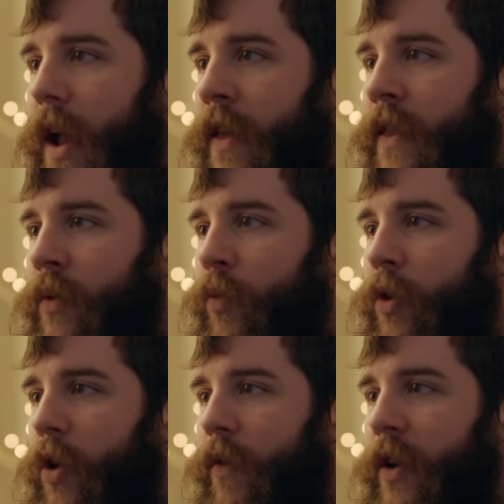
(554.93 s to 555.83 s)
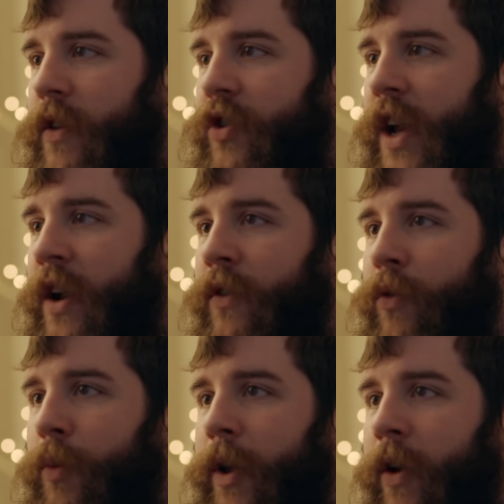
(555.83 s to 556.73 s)
And then we'll go over here to the shadows
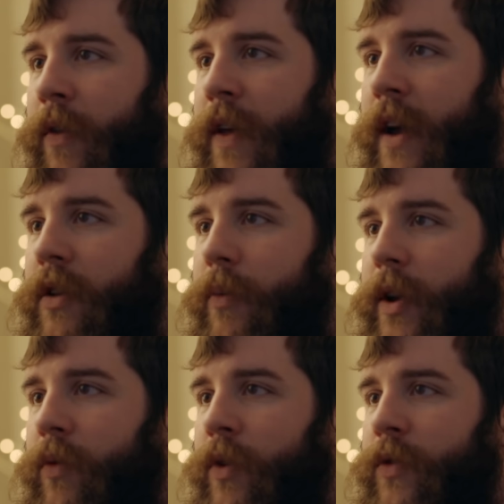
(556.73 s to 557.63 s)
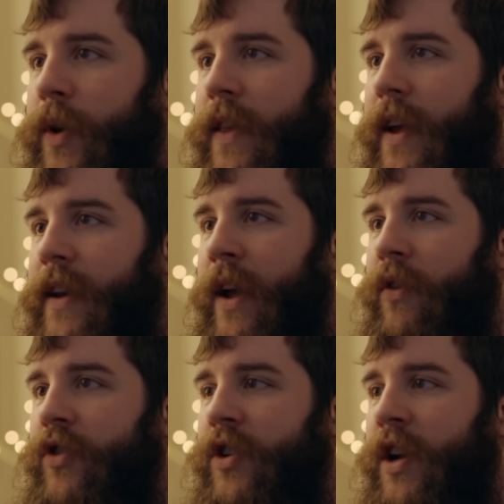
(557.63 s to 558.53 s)
and we'll play around with that a little bit. And we'll tweak that
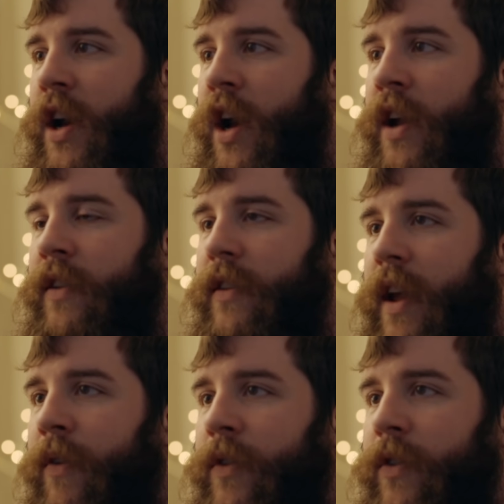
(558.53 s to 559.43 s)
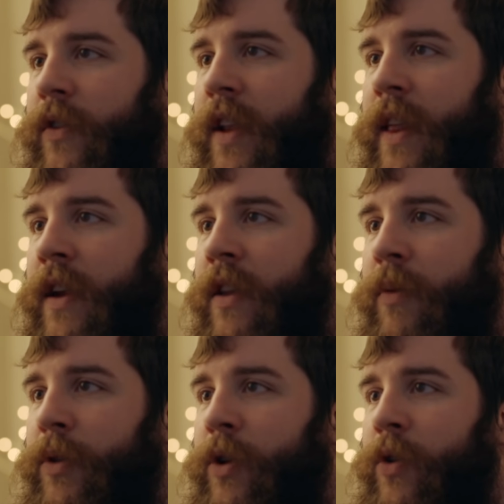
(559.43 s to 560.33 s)
down just ever so slightly into
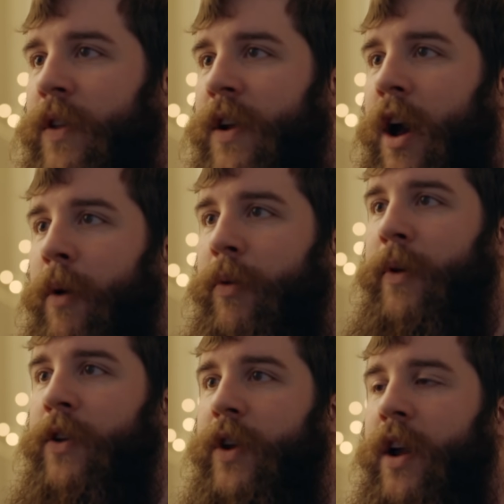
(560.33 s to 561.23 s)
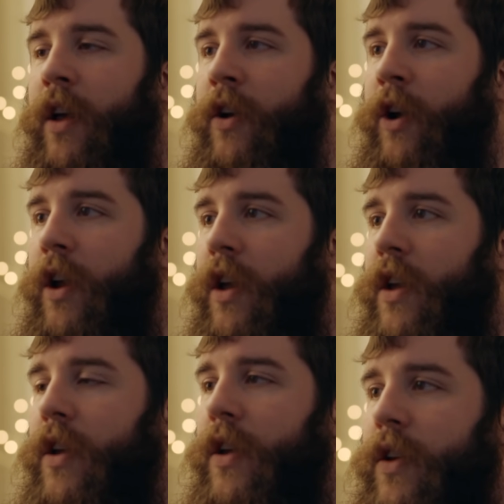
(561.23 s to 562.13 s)
the blue to the complementary color
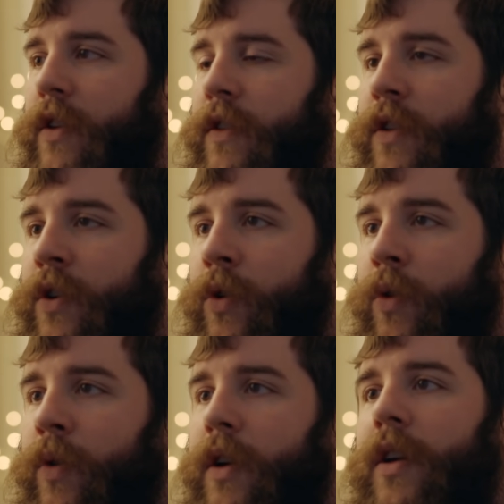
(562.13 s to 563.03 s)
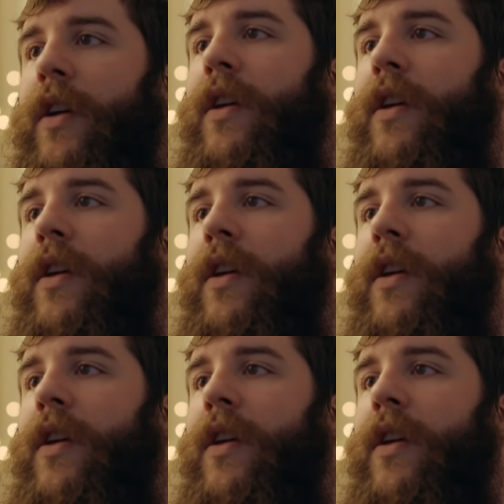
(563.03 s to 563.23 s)
to